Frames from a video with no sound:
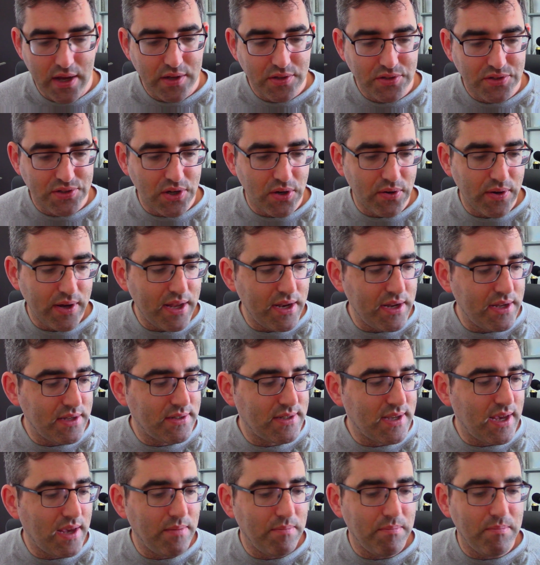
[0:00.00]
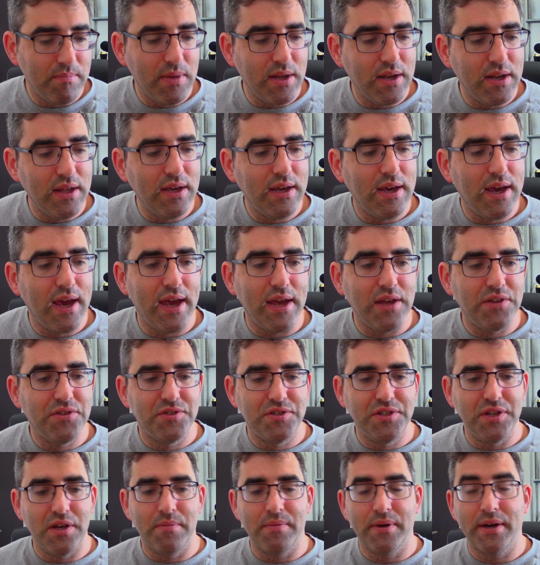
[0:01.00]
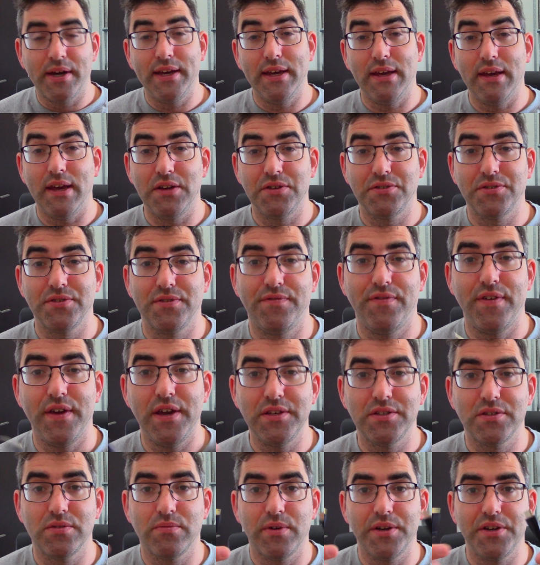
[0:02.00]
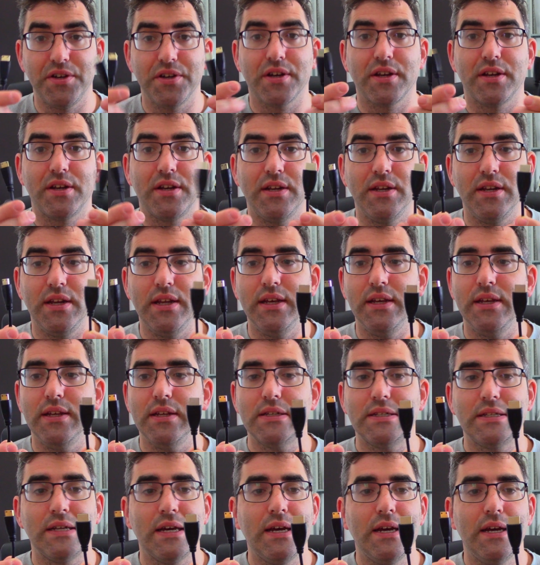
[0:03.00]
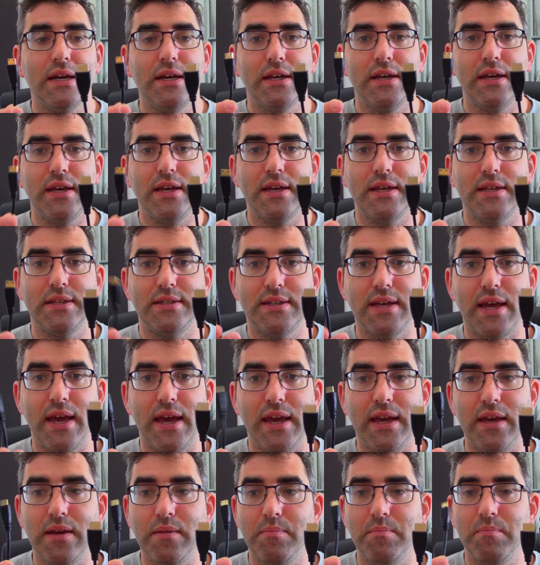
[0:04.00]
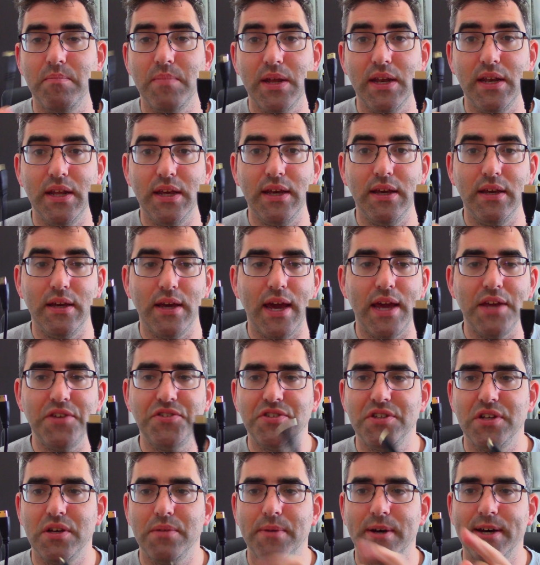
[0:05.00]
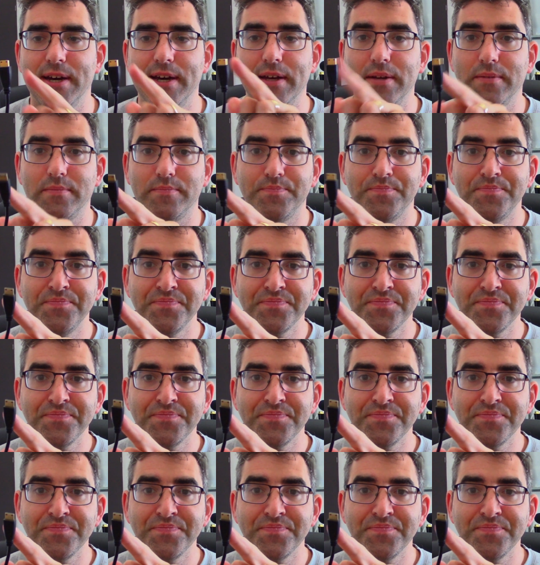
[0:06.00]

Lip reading: So it is a mini HDMI interface. So what you're going to need is a mini HDMI.